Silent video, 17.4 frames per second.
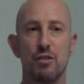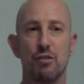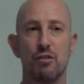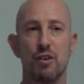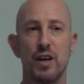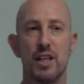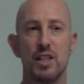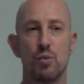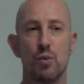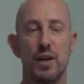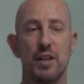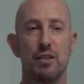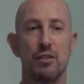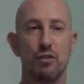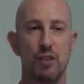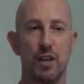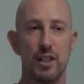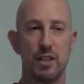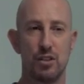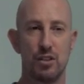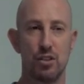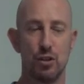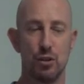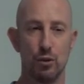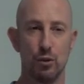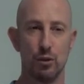into Phase 1 and
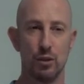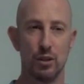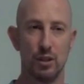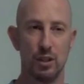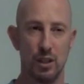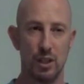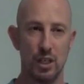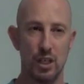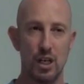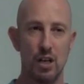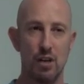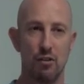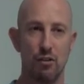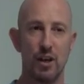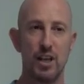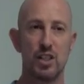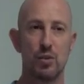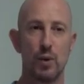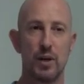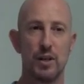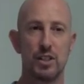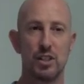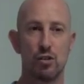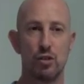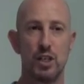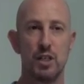Phase 2. Phase 1
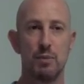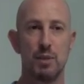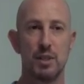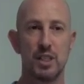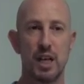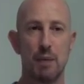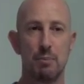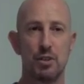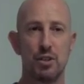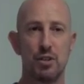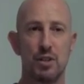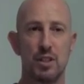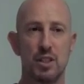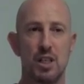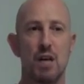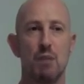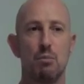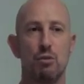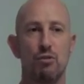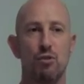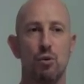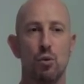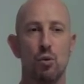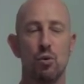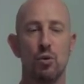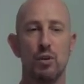is treatment up to the time
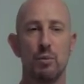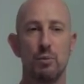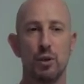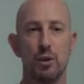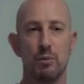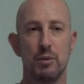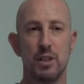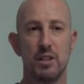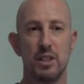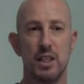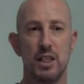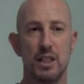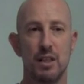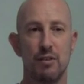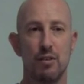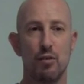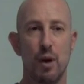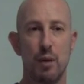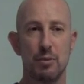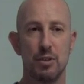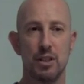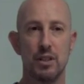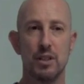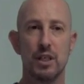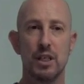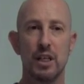before all the permanent teeth have
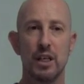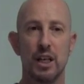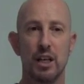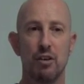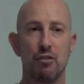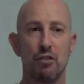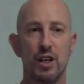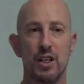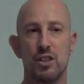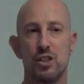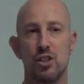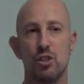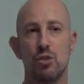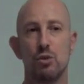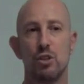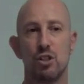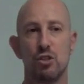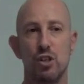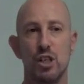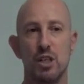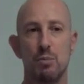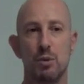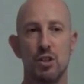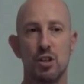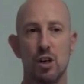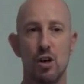erupted, and Phase 2 is
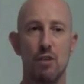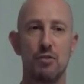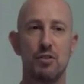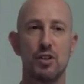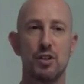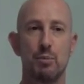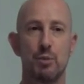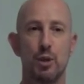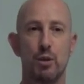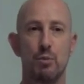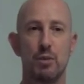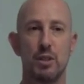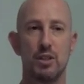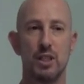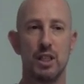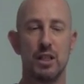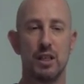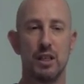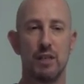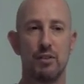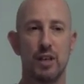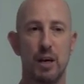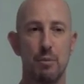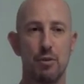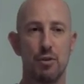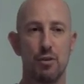treatment after the permanent teeth
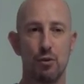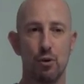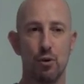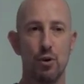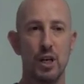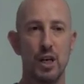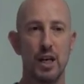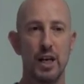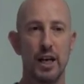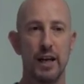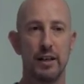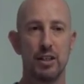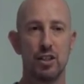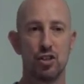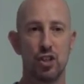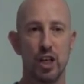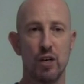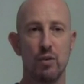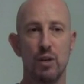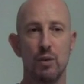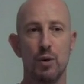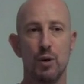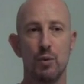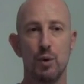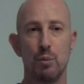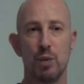have come through and is generally
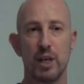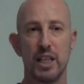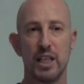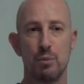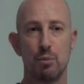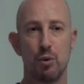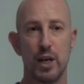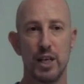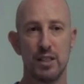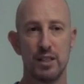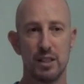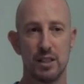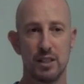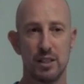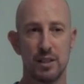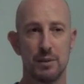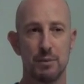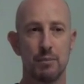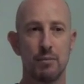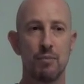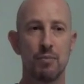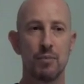when we place braces.